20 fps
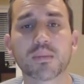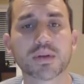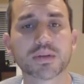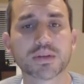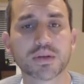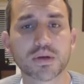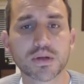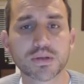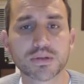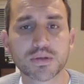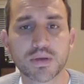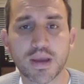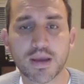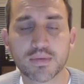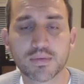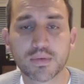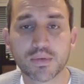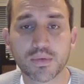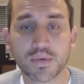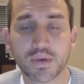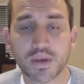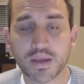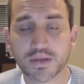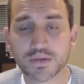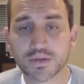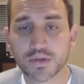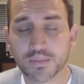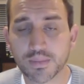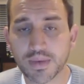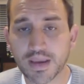but you also have to look
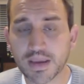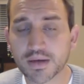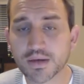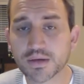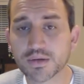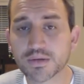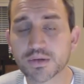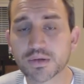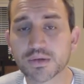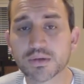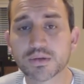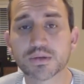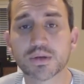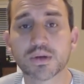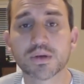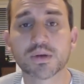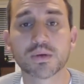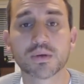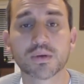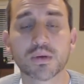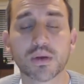at your managers,